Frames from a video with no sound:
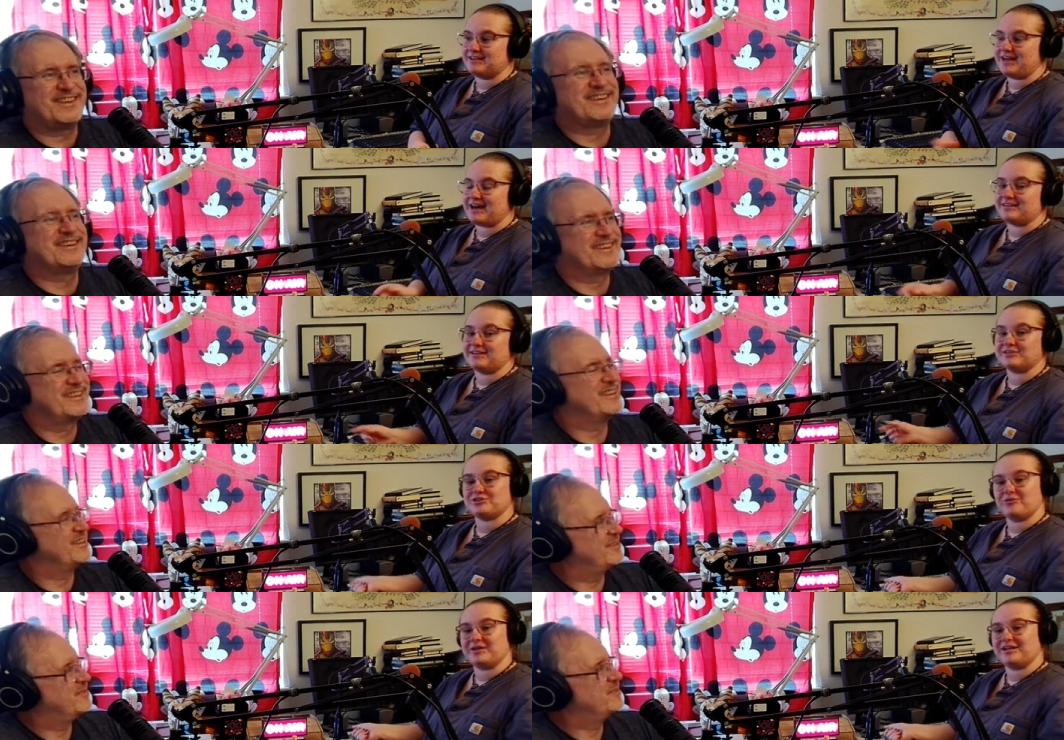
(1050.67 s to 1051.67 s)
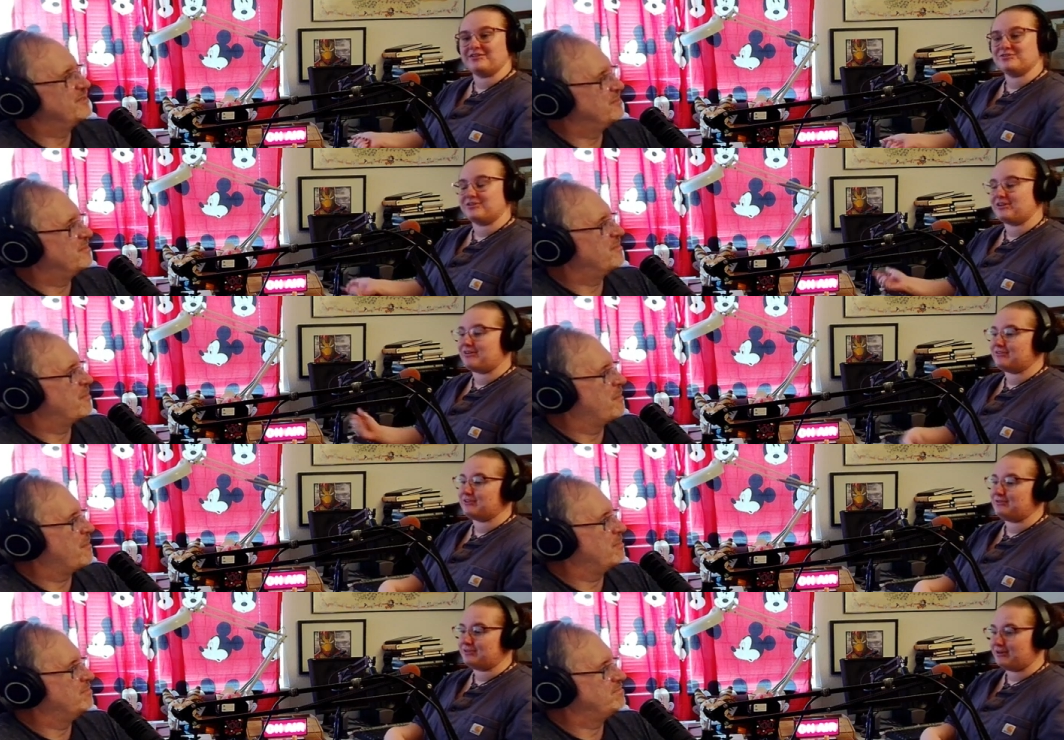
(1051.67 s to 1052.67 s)
Speaker 1: head of the exterminators, who go down
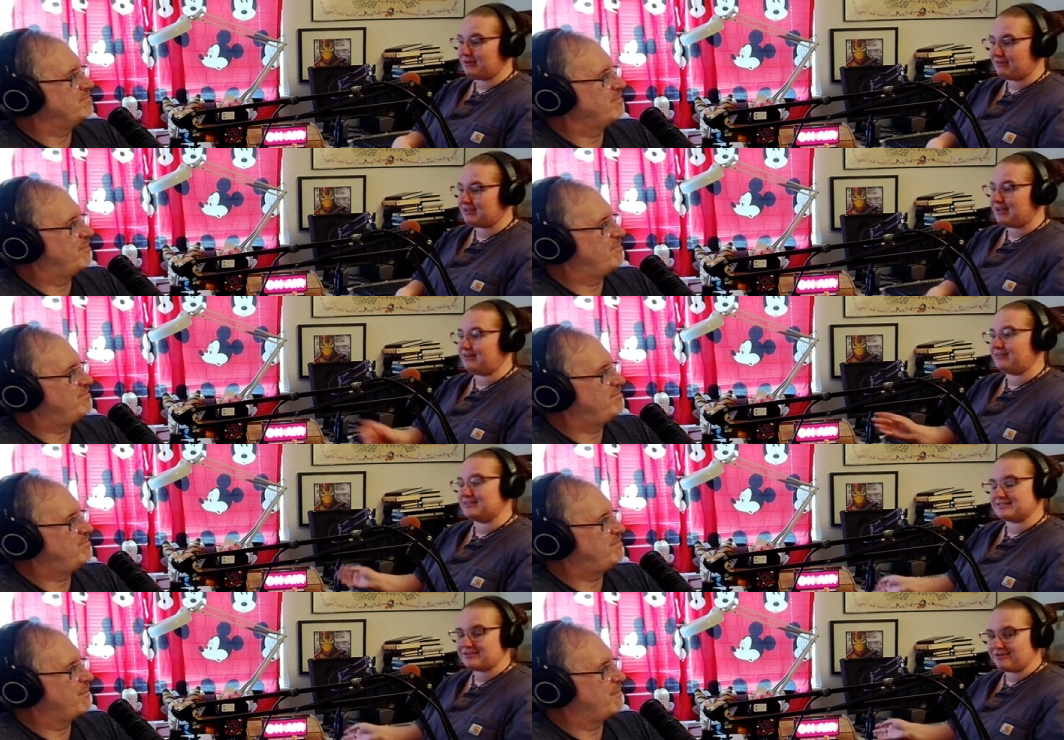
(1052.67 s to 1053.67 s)
who go down to hell and slaughter